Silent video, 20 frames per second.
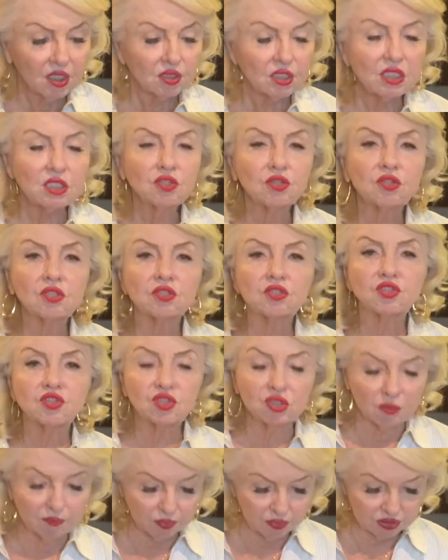These are the
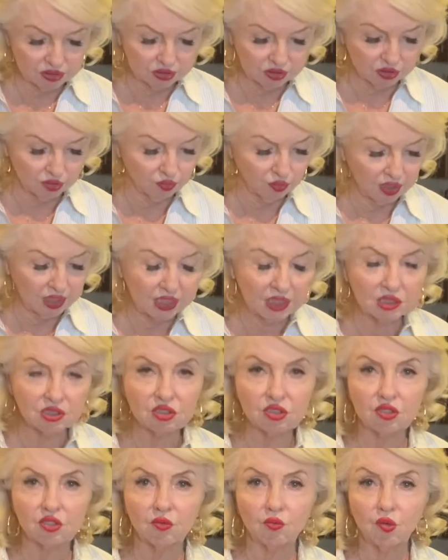simplest
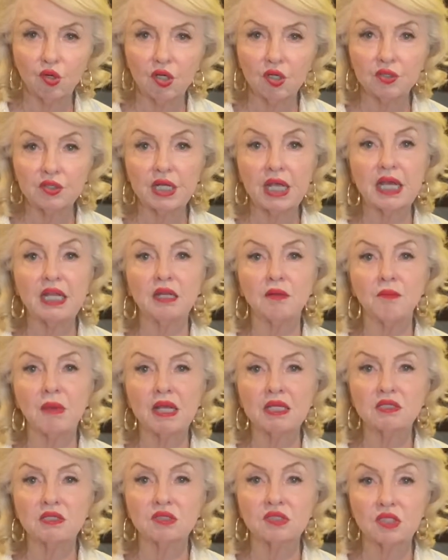ingredients in the world, and it
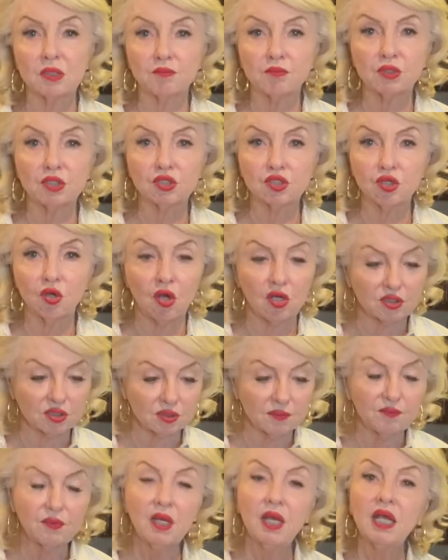makes the simplest sauce.
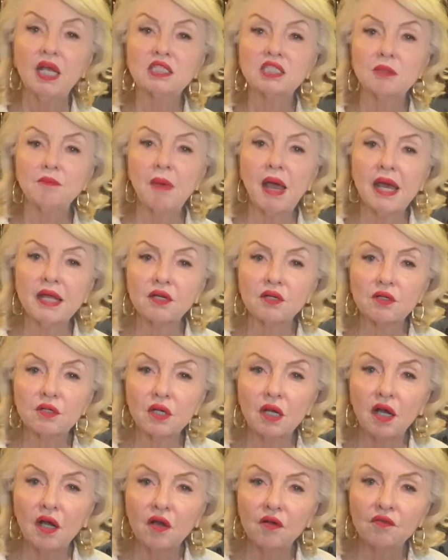It's a
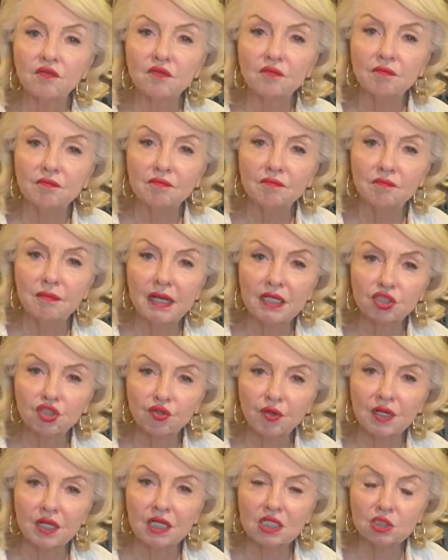matter of
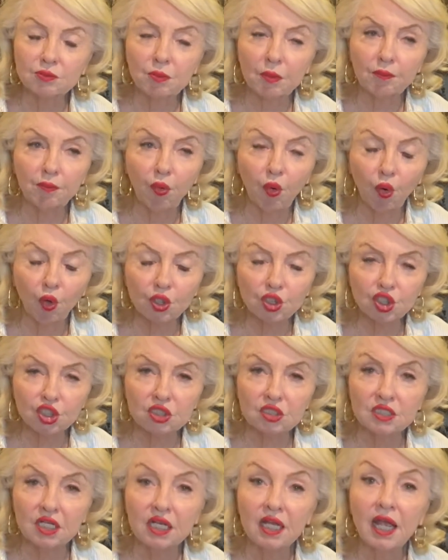measuring, it's
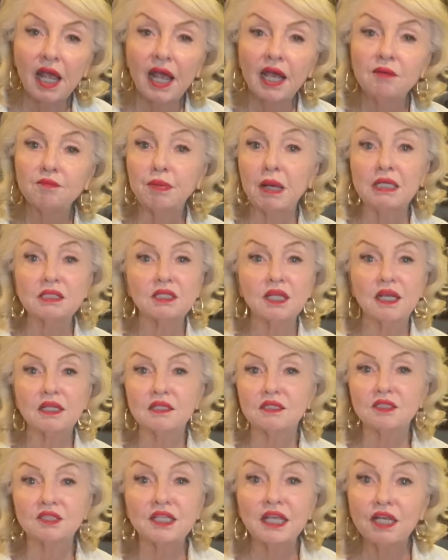proportions, and
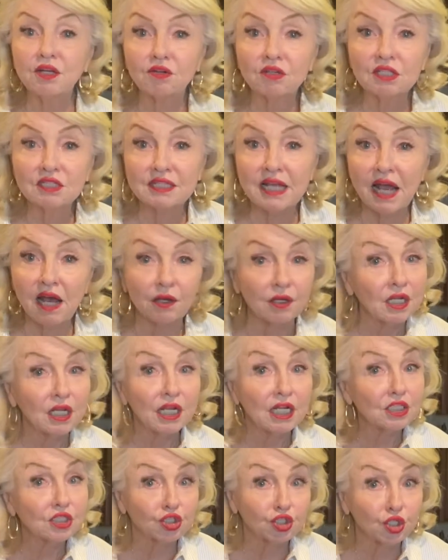the secret is out,
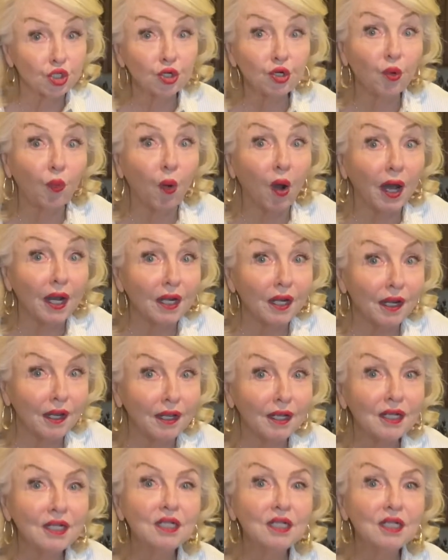it's 2 to 1.